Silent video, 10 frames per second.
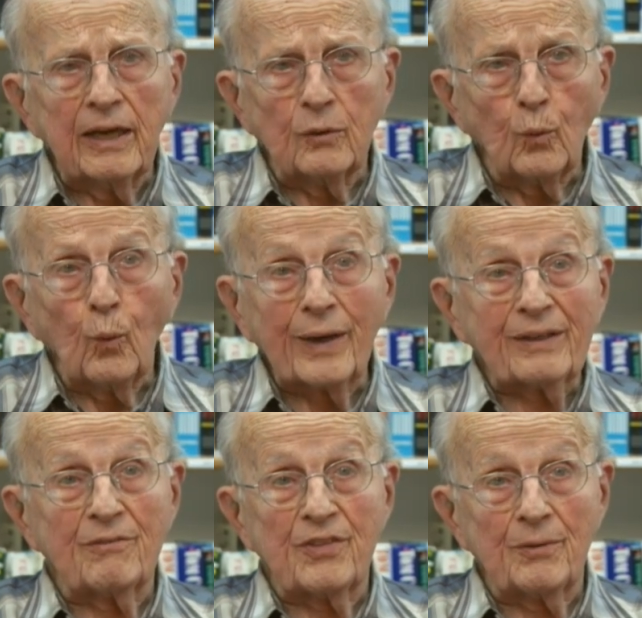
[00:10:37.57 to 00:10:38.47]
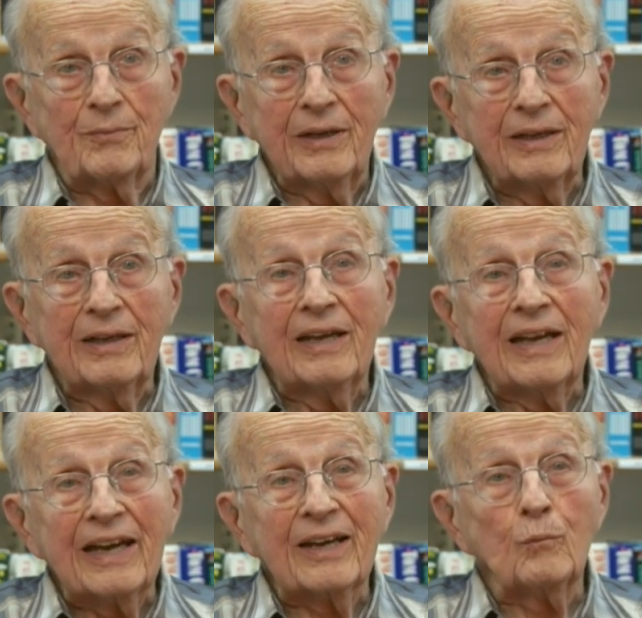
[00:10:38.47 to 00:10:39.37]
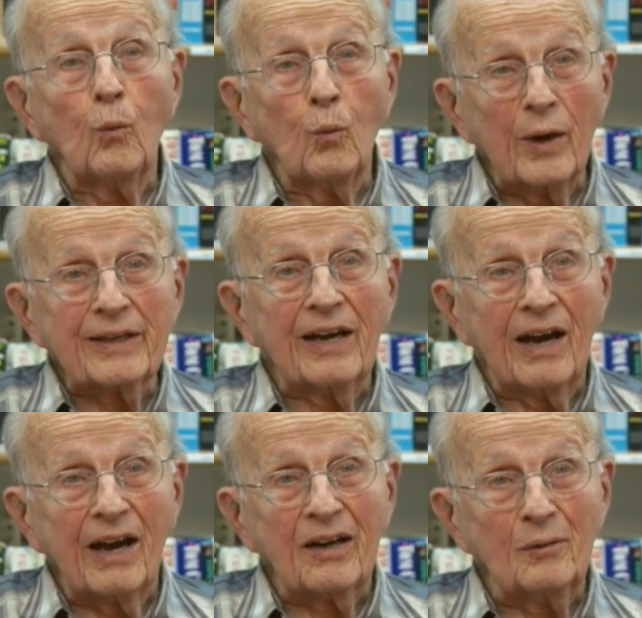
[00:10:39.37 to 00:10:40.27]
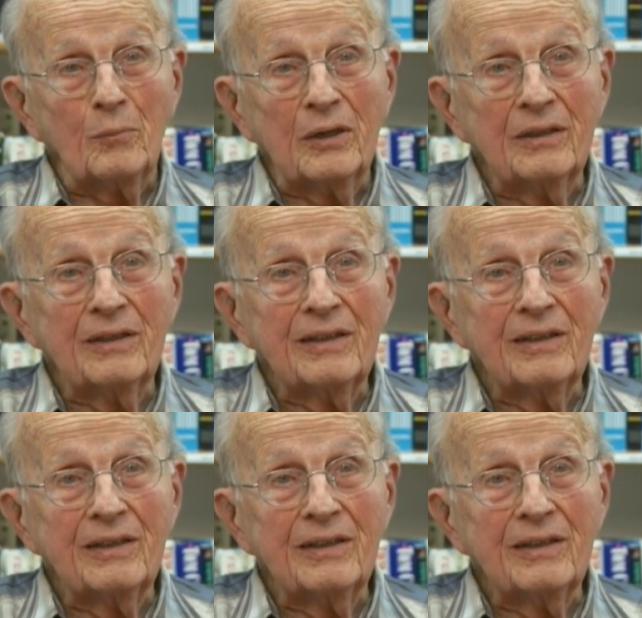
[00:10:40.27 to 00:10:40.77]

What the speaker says: and one of them had one arm.